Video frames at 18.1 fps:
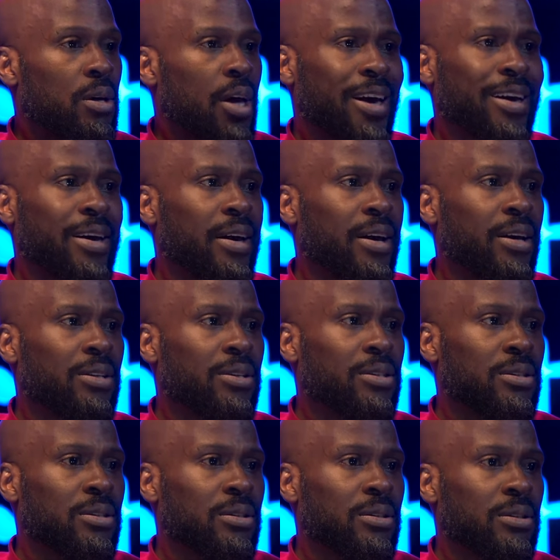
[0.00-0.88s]
I
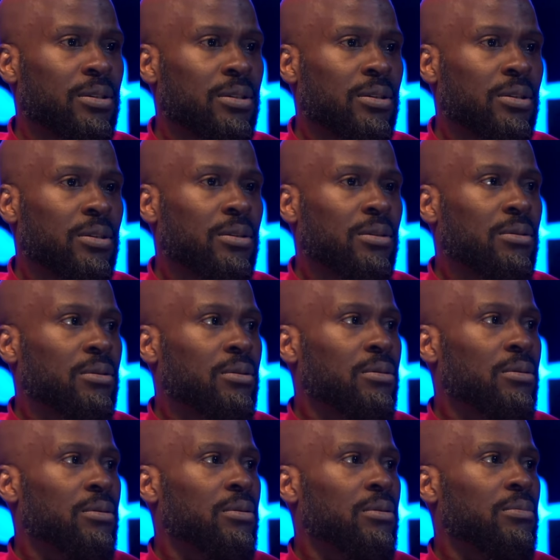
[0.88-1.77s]
guess,
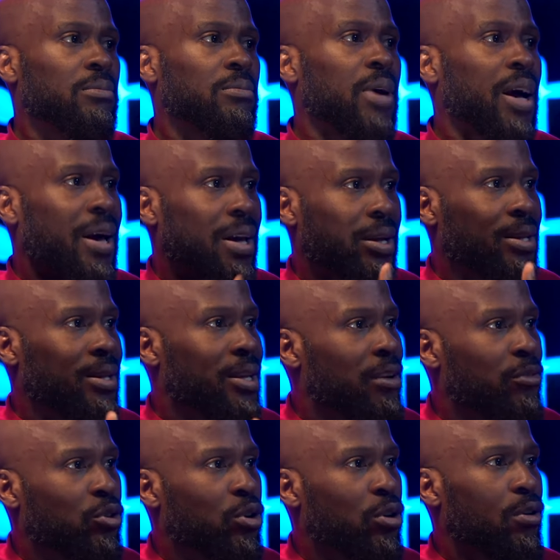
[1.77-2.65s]
my
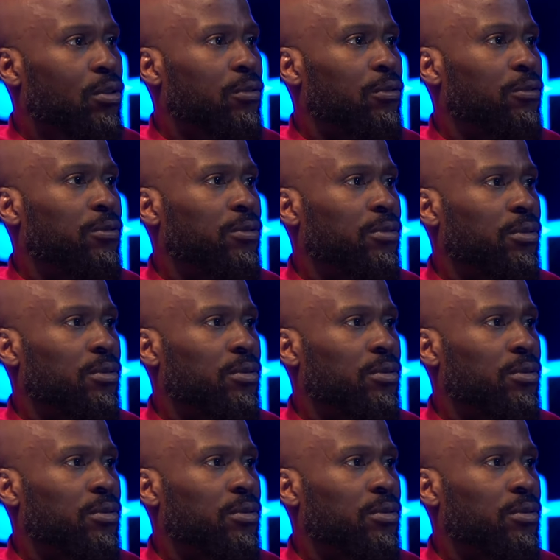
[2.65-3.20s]
level of